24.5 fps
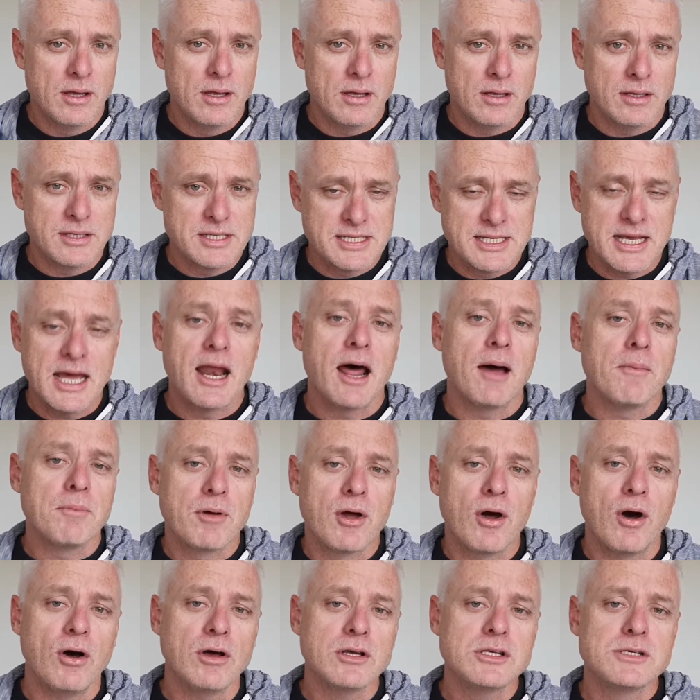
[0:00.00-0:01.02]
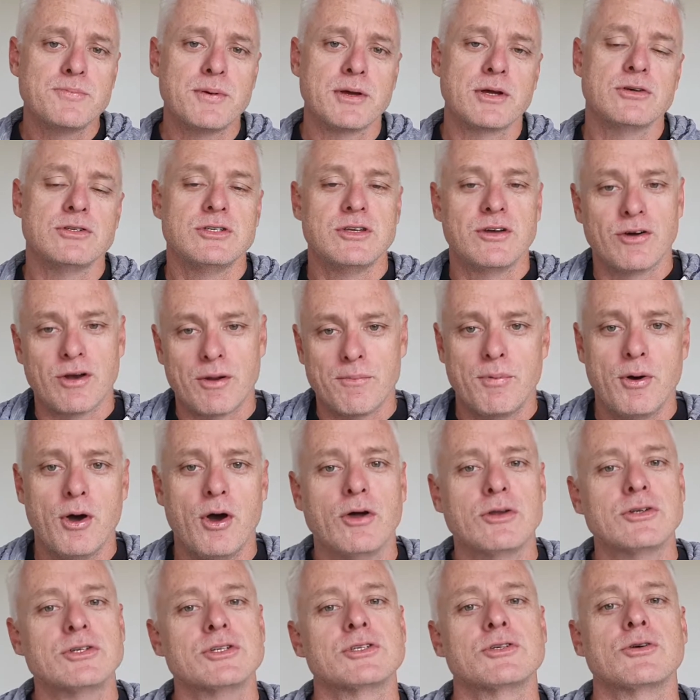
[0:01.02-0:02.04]
setup costs, because you've got to
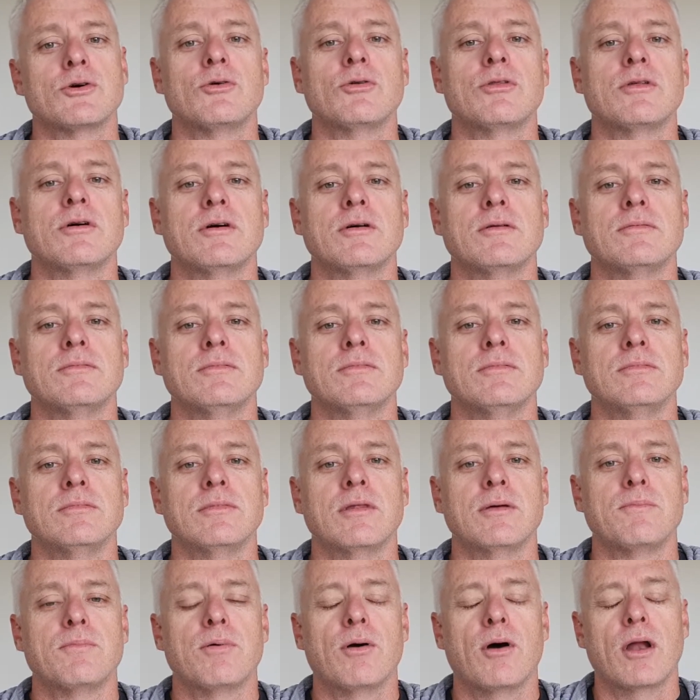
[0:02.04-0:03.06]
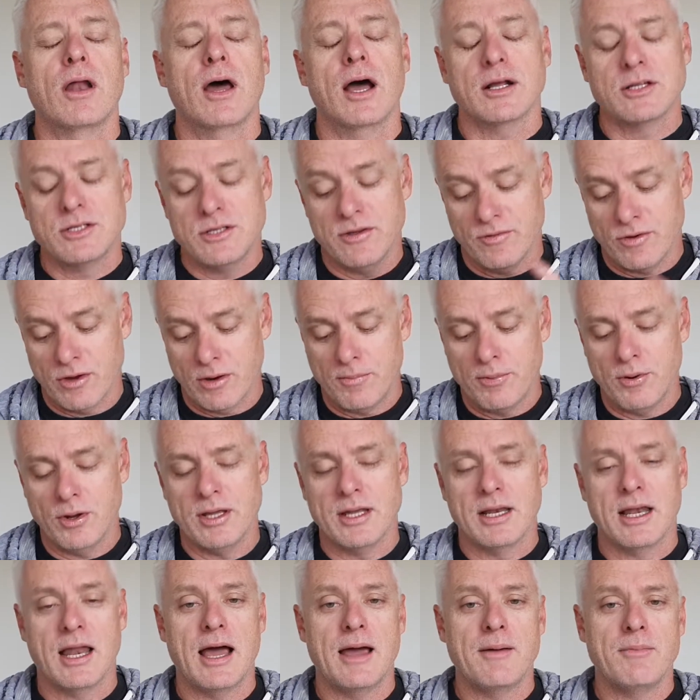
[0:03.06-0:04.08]
purchase all the product, you've got to put
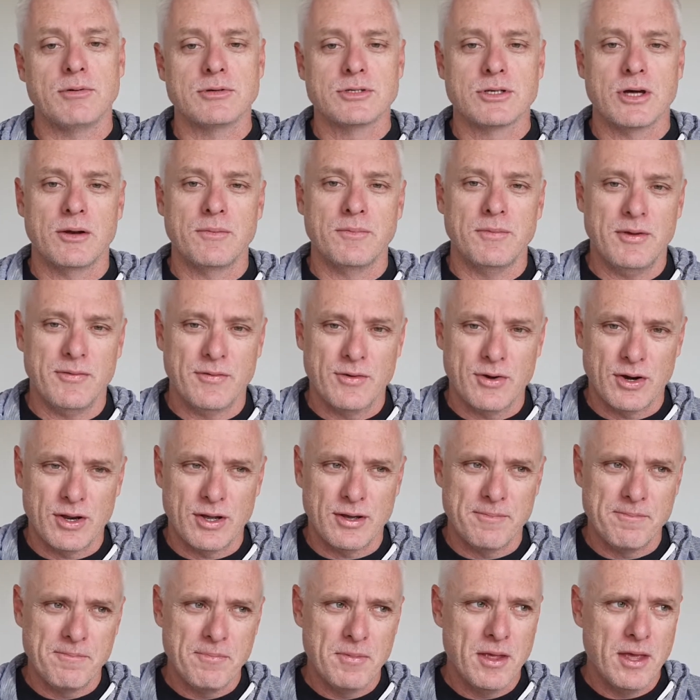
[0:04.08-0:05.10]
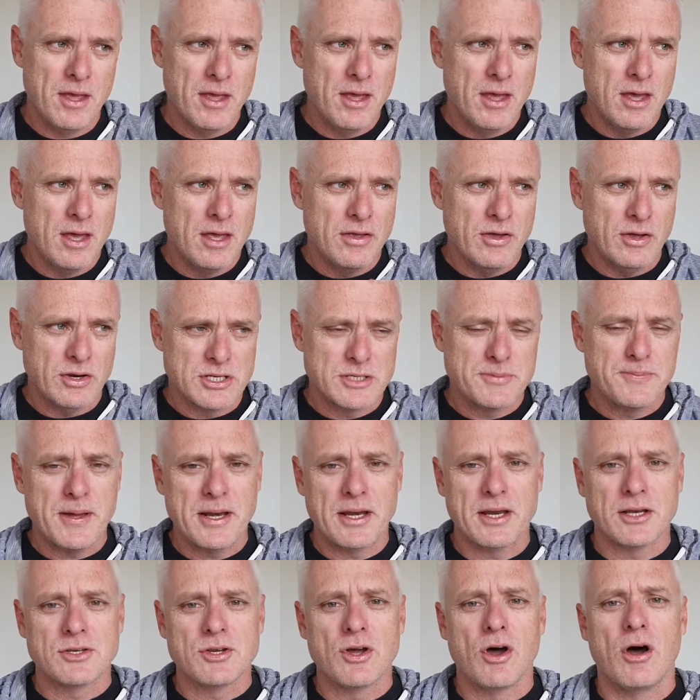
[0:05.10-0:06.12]
your labels on them, you've got to
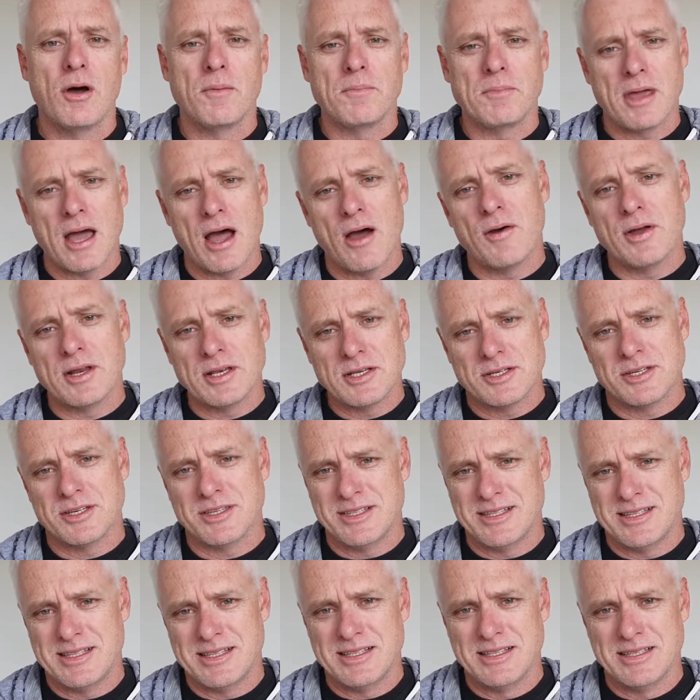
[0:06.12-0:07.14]
spend the time going to